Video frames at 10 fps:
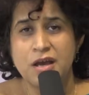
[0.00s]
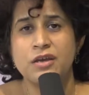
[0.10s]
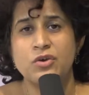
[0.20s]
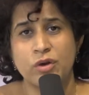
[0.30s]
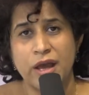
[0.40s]

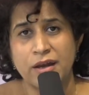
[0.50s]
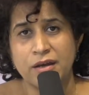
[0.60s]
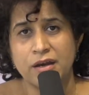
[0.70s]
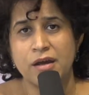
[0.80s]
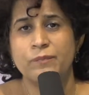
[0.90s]
you
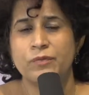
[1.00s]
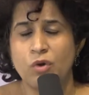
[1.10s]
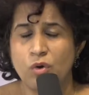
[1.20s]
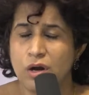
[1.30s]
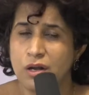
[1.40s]
can
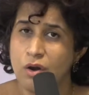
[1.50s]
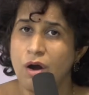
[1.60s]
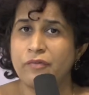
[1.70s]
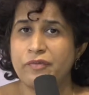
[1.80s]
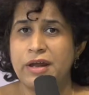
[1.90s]
go a
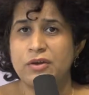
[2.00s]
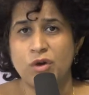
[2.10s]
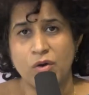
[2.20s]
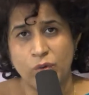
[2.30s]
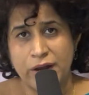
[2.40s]
long way
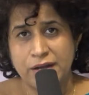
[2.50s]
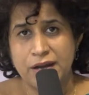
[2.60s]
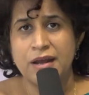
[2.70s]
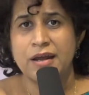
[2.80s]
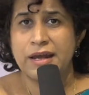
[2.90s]
to
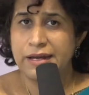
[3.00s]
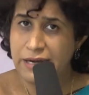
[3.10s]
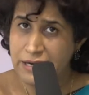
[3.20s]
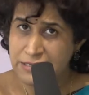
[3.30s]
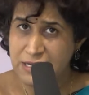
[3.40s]
avoiding
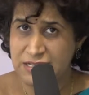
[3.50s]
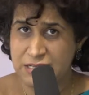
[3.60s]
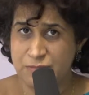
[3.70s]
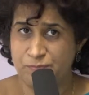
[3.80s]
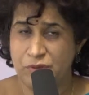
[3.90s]
kidney diseases.